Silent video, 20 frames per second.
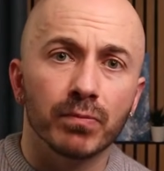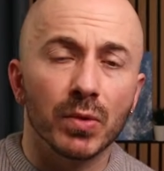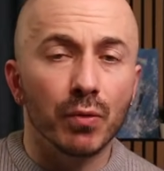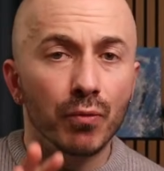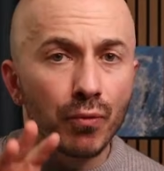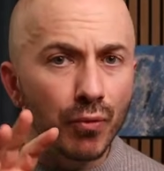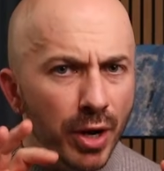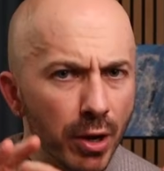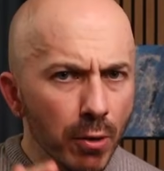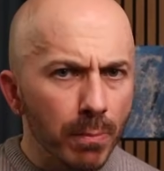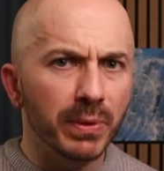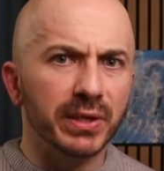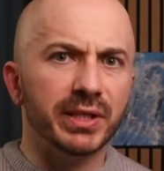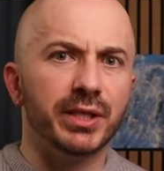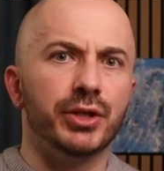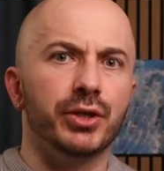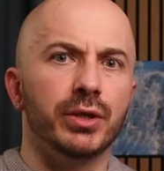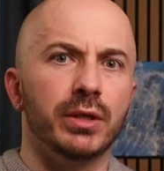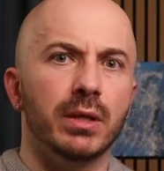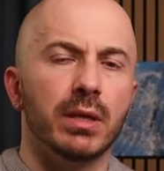real
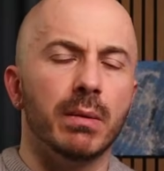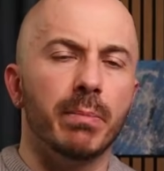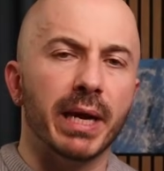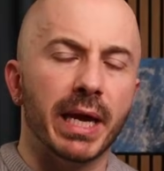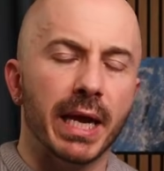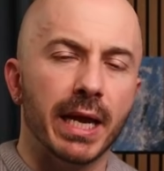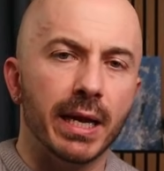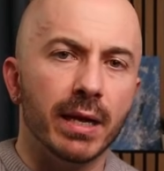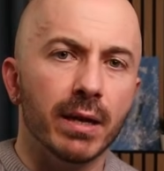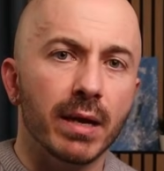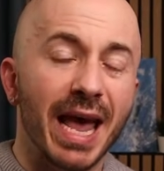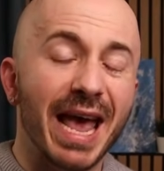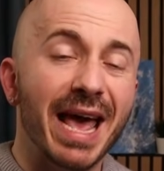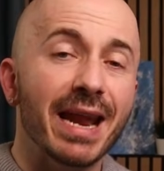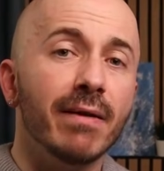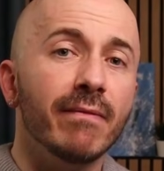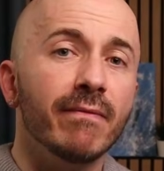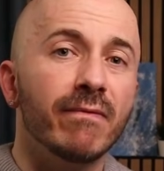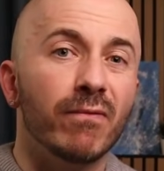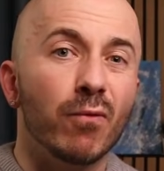precision in the beginning and
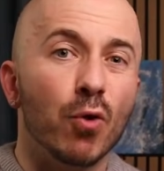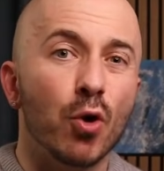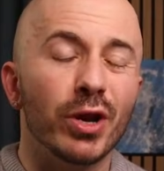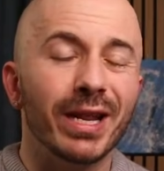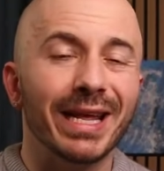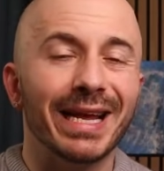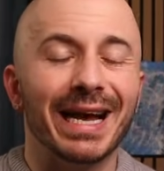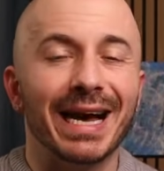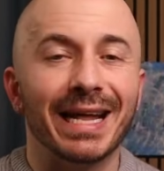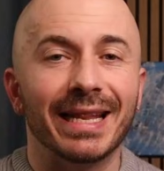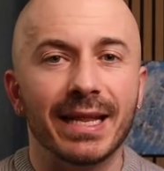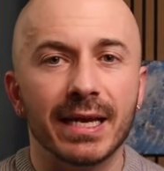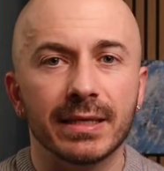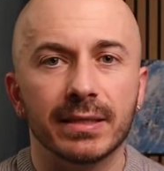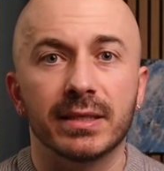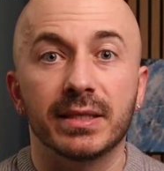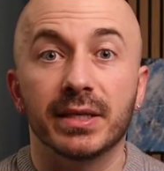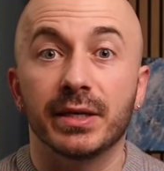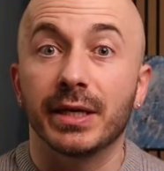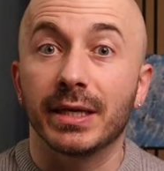avoiding
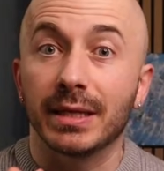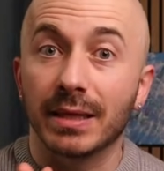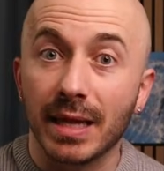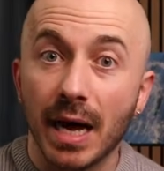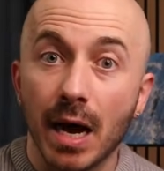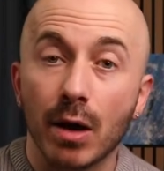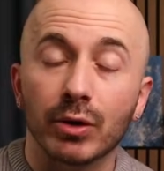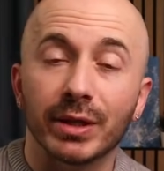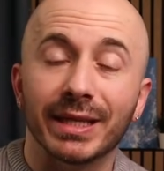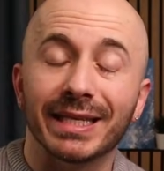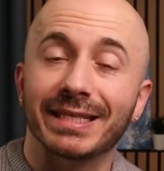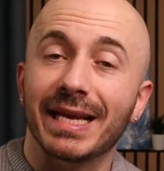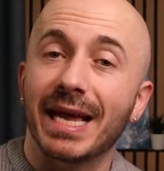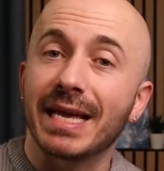unnecessary loudness